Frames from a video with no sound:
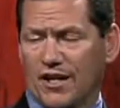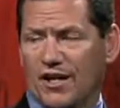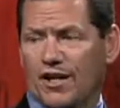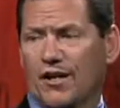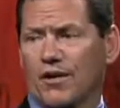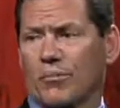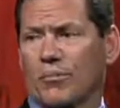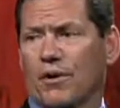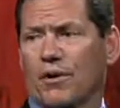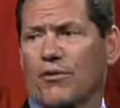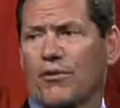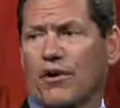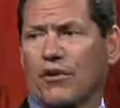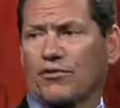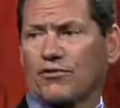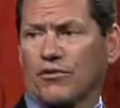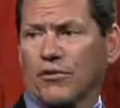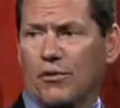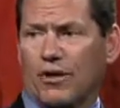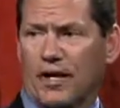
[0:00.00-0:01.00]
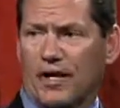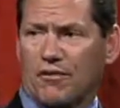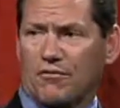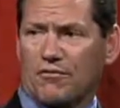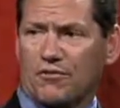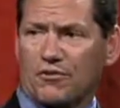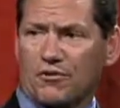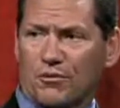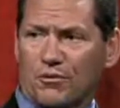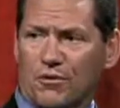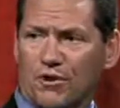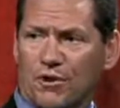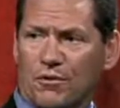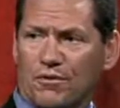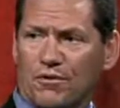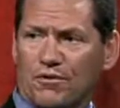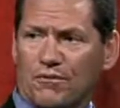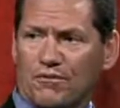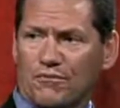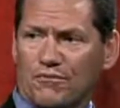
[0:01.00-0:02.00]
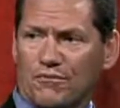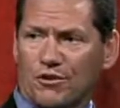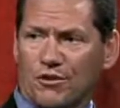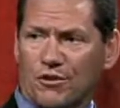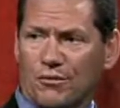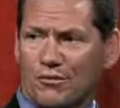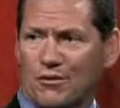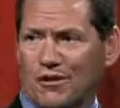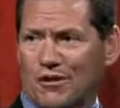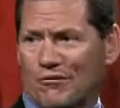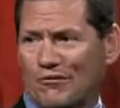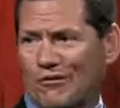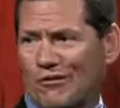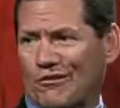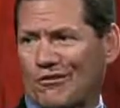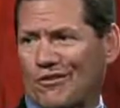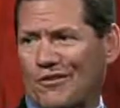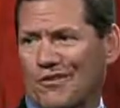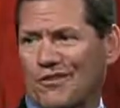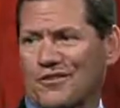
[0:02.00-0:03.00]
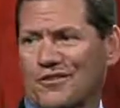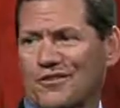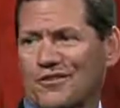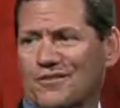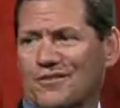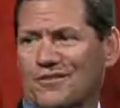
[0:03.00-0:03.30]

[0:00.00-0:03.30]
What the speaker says: but also have suburban, urban, and rural issues.